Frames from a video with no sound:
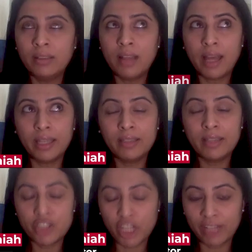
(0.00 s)
line that
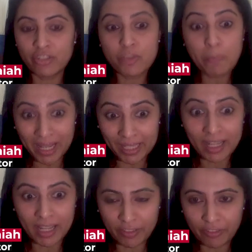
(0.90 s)
changed my
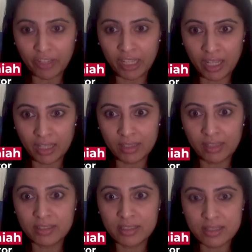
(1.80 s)
life when I
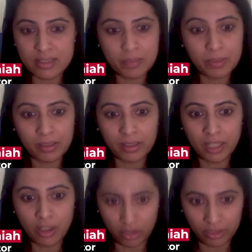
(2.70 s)
attended a disability
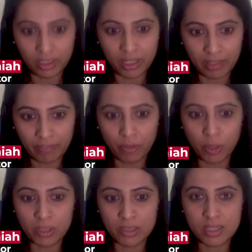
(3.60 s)
conclave
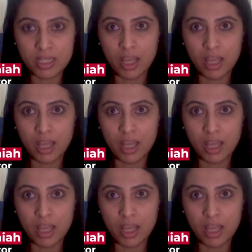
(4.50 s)
was,